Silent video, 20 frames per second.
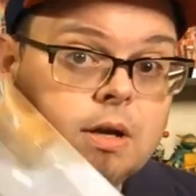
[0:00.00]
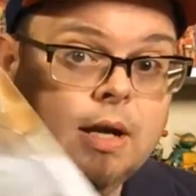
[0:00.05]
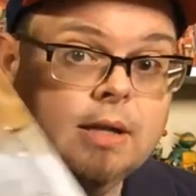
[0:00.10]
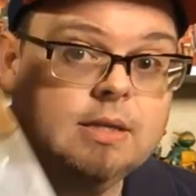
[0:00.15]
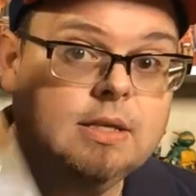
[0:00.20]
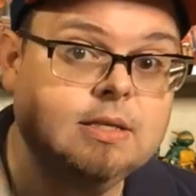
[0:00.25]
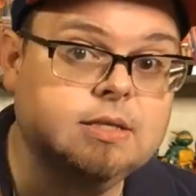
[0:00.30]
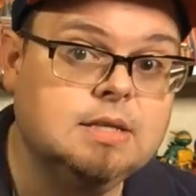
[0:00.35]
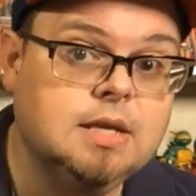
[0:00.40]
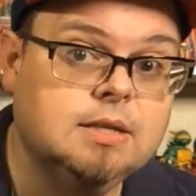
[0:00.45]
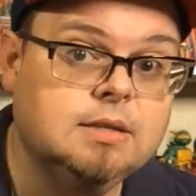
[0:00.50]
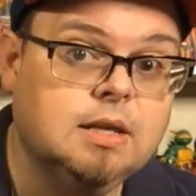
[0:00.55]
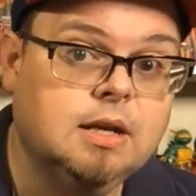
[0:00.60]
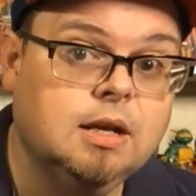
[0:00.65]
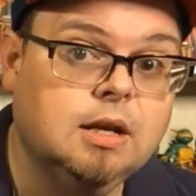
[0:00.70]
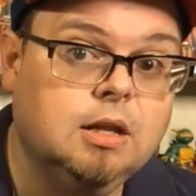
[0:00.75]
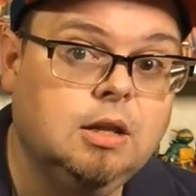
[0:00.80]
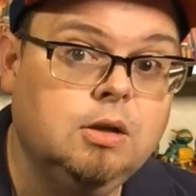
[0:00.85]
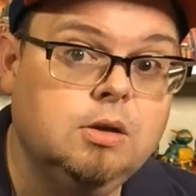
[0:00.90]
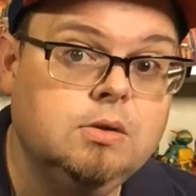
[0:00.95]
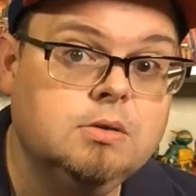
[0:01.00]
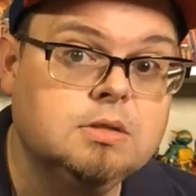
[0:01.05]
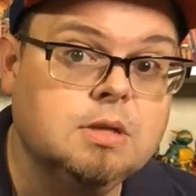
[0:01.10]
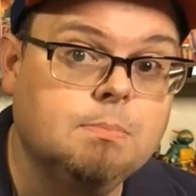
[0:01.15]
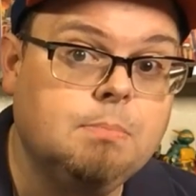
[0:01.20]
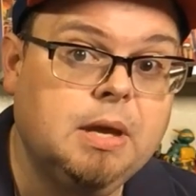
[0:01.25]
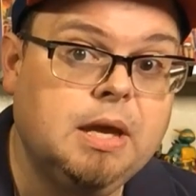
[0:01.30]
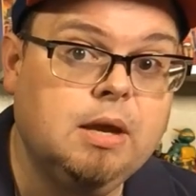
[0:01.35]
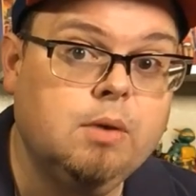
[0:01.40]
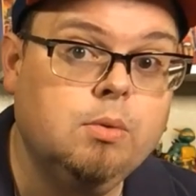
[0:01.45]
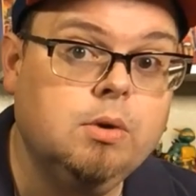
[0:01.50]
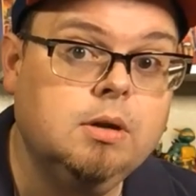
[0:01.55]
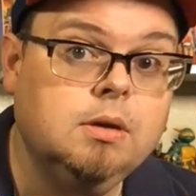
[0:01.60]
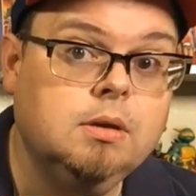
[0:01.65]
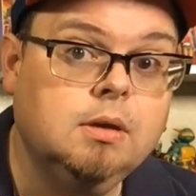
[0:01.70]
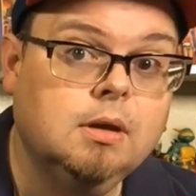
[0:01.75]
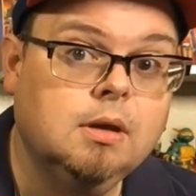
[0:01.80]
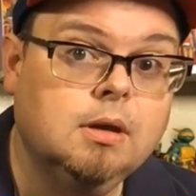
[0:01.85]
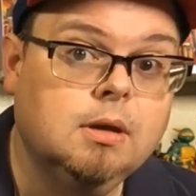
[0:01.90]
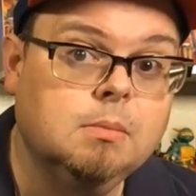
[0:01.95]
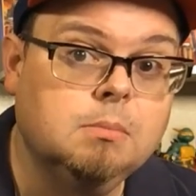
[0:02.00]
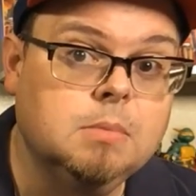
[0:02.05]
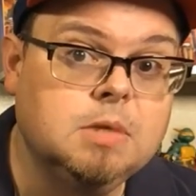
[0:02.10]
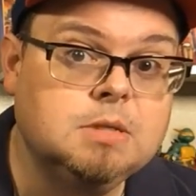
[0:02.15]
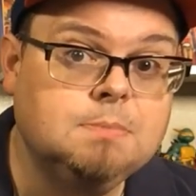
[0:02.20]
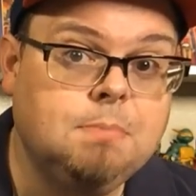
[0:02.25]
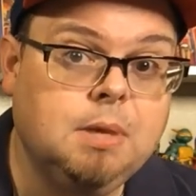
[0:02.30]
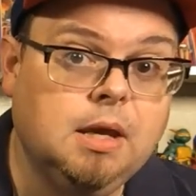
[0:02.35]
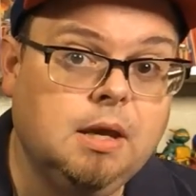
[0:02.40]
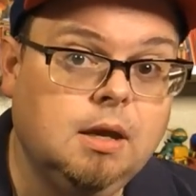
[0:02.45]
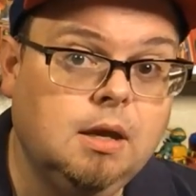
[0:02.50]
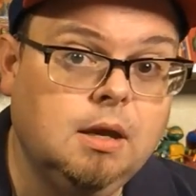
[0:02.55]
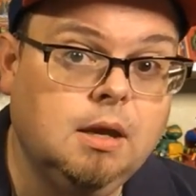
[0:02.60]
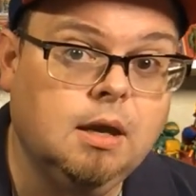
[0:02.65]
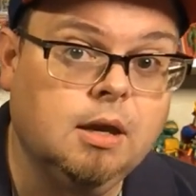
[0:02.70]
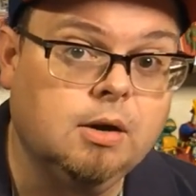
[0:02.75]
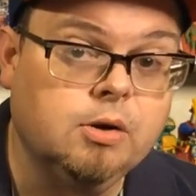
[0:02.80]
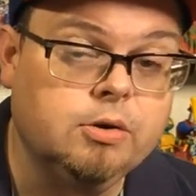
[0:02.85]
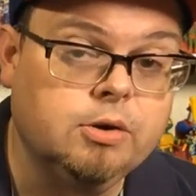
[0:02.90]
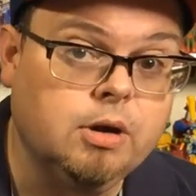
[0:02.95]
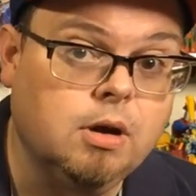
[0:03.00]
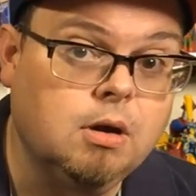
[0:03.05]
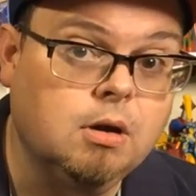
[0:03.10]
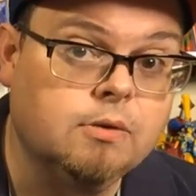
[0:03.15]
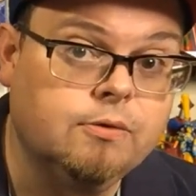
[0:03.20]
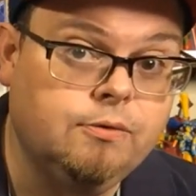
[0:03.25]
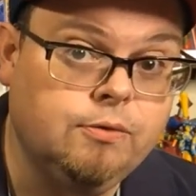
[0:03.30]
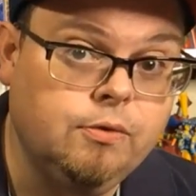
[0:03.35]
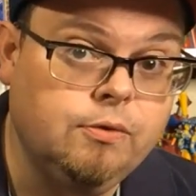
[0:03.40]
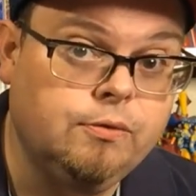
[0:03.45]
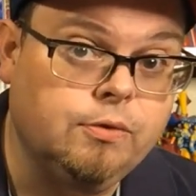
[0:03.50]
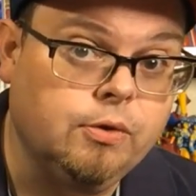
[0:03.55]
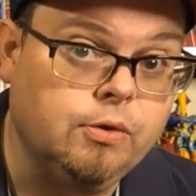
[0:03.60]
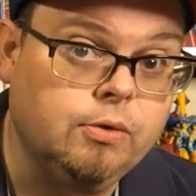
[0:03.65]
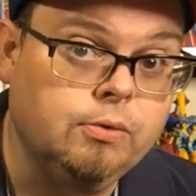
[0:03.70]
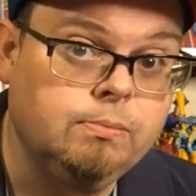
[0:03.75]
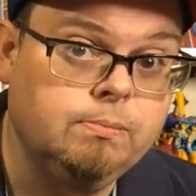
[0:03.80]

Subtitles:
got this set that includes a penguin, Miss Piggy, and her dog Fufu.